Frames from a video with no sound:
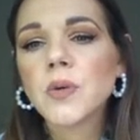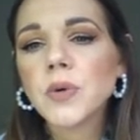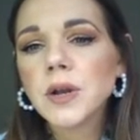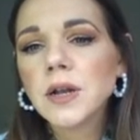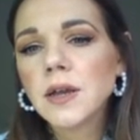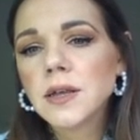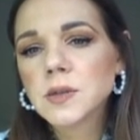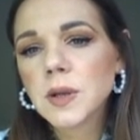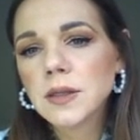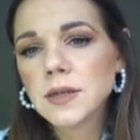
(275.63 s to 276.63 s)
I really like
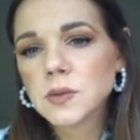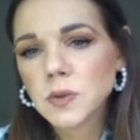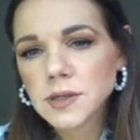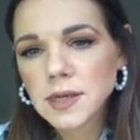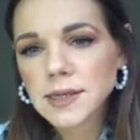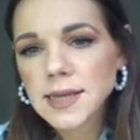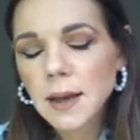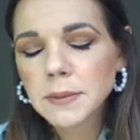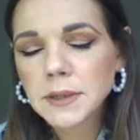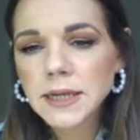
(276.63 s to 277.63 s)
as well these ones. I think it's
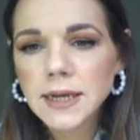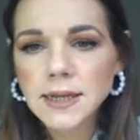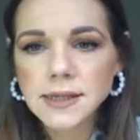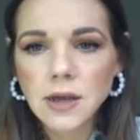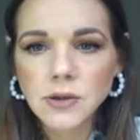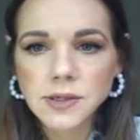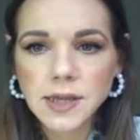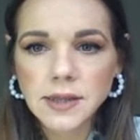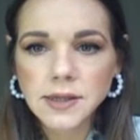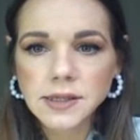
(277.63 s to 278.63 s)
Amelina is how you
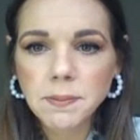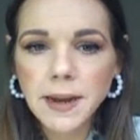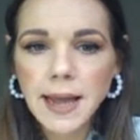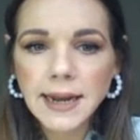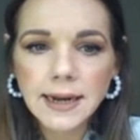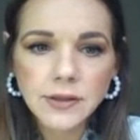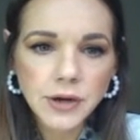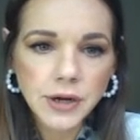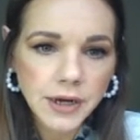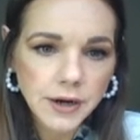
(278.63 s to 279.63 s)
say it. There's the black
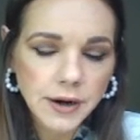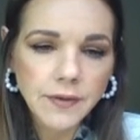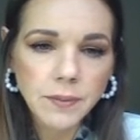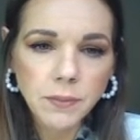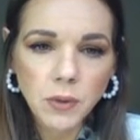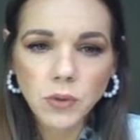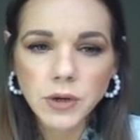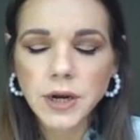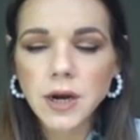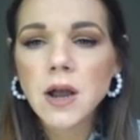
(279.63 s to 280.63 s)
leather here and the
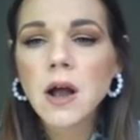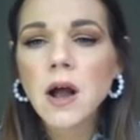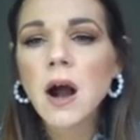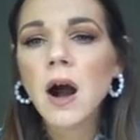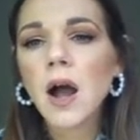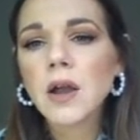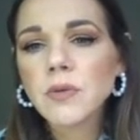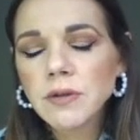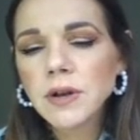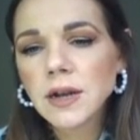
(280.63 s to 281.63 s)
bone here. I
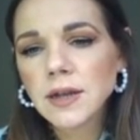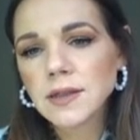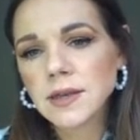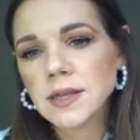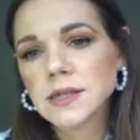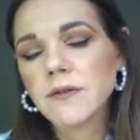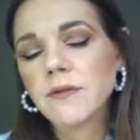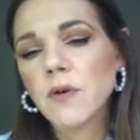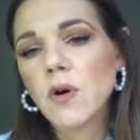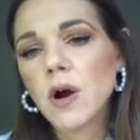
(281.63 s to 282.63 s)
really, really like these
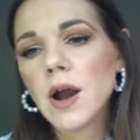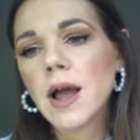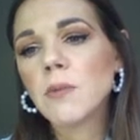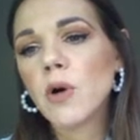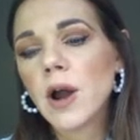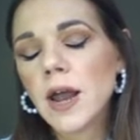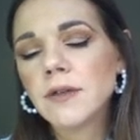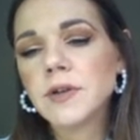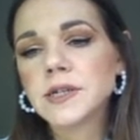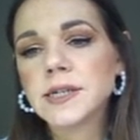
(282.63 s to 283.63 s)
for a more
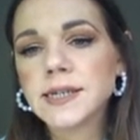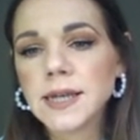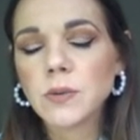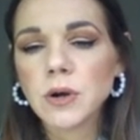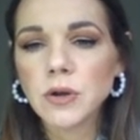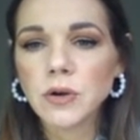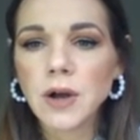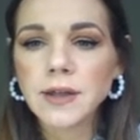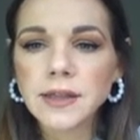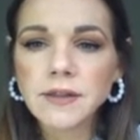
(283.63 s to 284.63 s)
elevated day wear
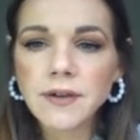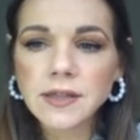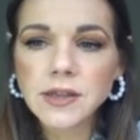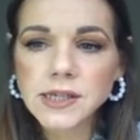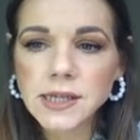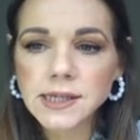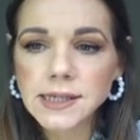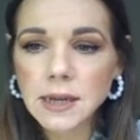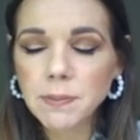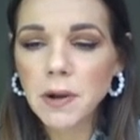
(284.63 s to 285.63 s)
look. I think the fact that they still
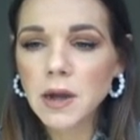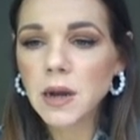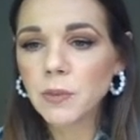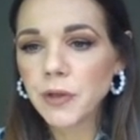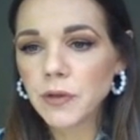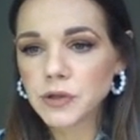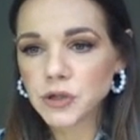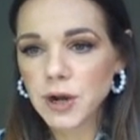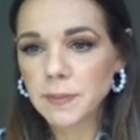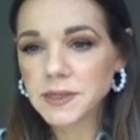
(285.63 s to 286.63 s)
slip on and without the
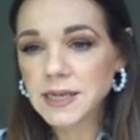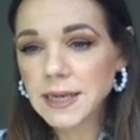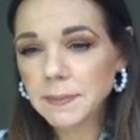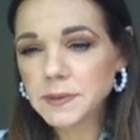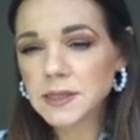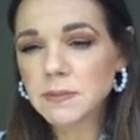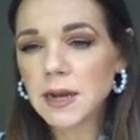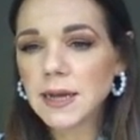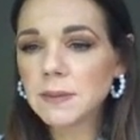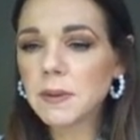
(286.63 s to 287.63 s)
straps keeps them
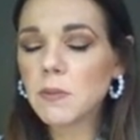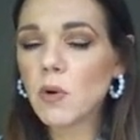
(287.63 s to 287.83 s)
that little